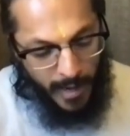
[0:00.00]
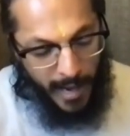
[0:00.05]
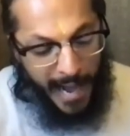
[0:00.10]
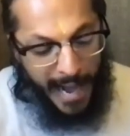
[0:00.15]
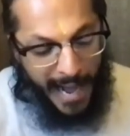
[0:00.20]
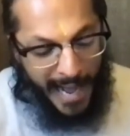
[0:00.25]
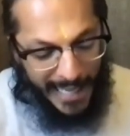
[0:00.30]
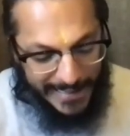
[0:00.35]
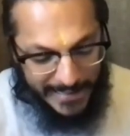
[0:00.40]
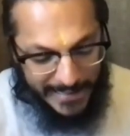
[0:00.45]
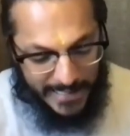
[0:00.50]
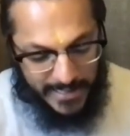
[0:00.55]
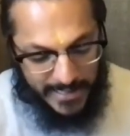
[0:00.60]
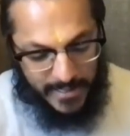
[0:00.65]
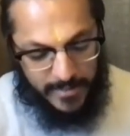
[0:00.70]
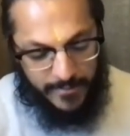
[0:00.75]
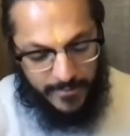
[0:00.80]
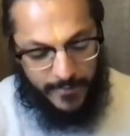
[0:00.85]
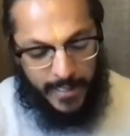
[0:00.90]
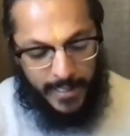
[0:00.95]

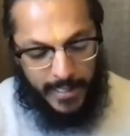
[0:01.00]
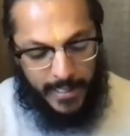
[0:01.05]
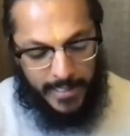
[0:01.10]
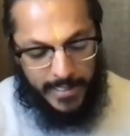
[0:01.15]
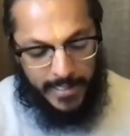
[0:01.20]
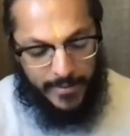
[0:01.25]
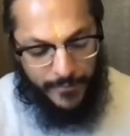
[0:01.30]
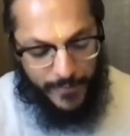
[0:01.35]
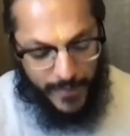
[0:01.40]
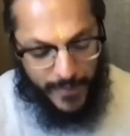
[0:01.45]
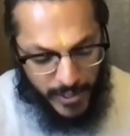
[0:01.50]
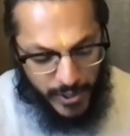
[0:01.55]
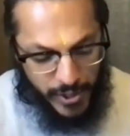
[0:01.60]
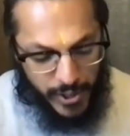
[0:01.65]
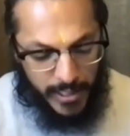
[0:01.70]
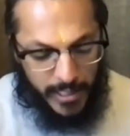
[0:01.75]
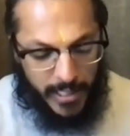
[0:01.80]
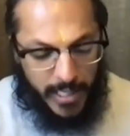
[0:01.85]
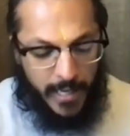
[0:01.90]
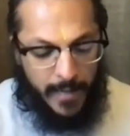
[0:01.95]
Adatsva
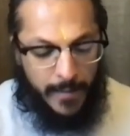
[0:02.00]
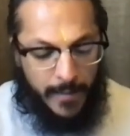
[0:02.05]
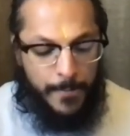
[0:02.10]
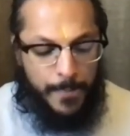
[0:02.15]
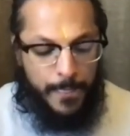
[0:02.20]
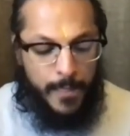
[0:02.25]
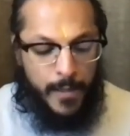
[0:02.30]
Niveshaya,